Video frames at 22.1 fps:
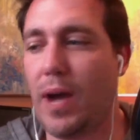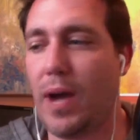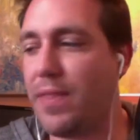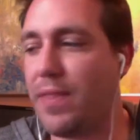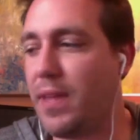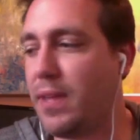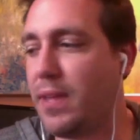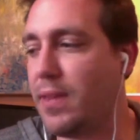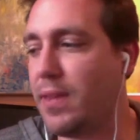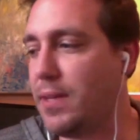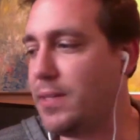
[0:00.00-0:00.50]

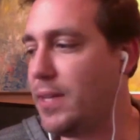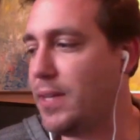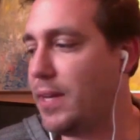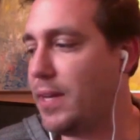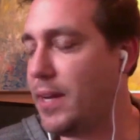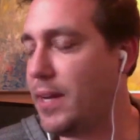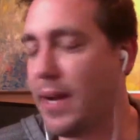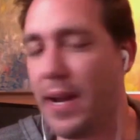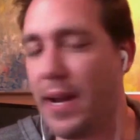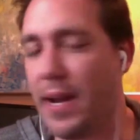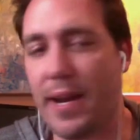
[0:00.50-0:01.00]
think they did,
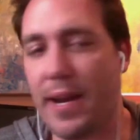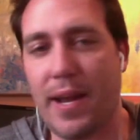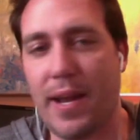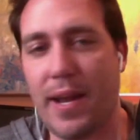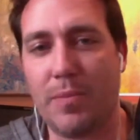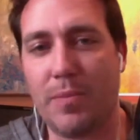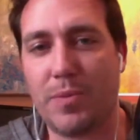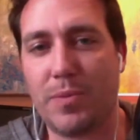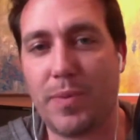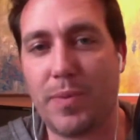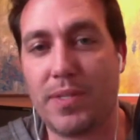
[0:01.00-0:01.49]
and now I'm
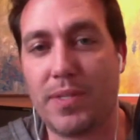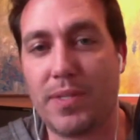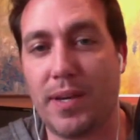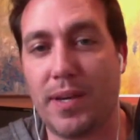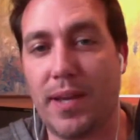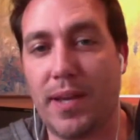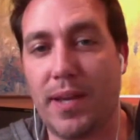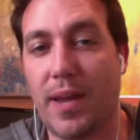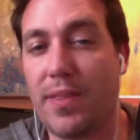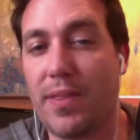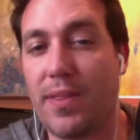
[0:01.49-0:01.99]
spacing on
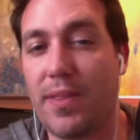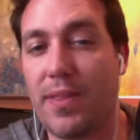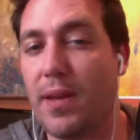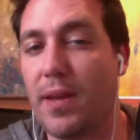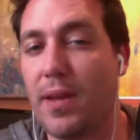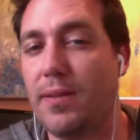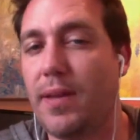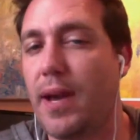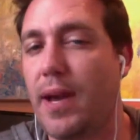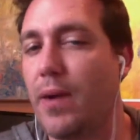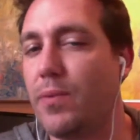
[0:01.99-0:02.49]
it. I thought,
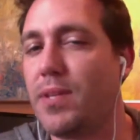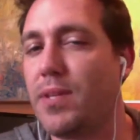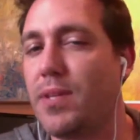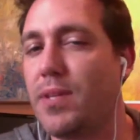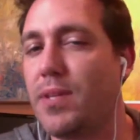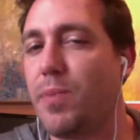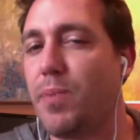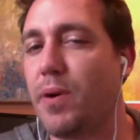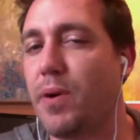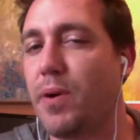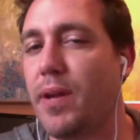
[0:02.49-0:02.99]
yeah, it's
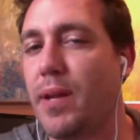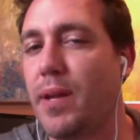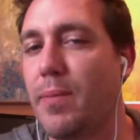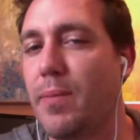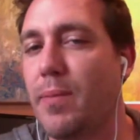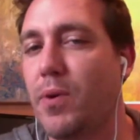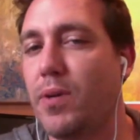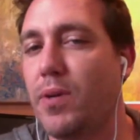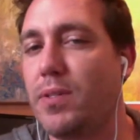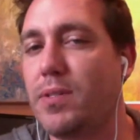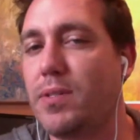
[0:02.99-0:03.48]
not Spartan
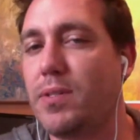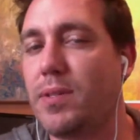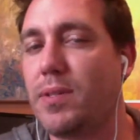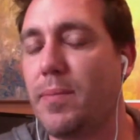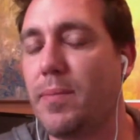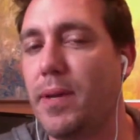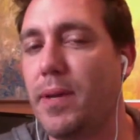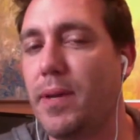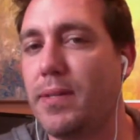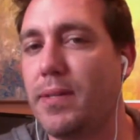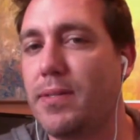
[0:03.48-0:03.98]
anymore. It's
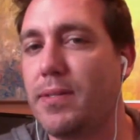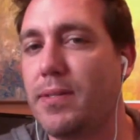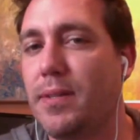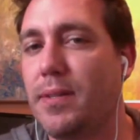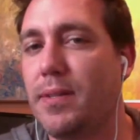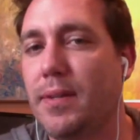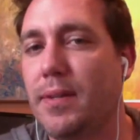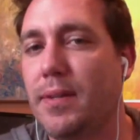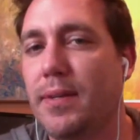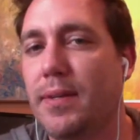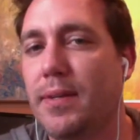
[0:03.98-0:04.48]
something else.
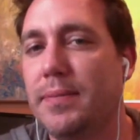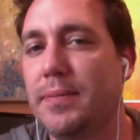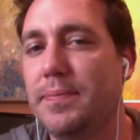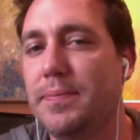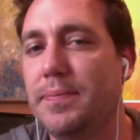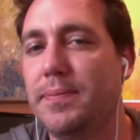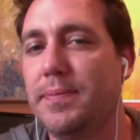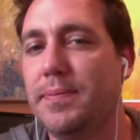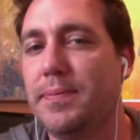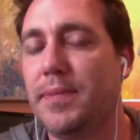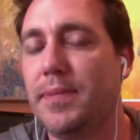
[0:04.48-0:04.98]

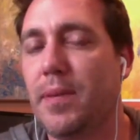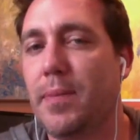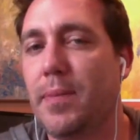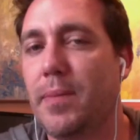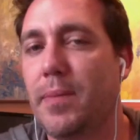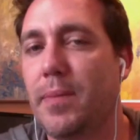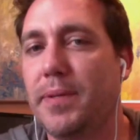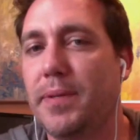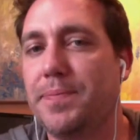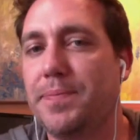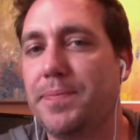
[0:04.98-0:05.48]
Can't
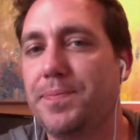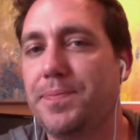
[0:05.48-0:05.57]
remember.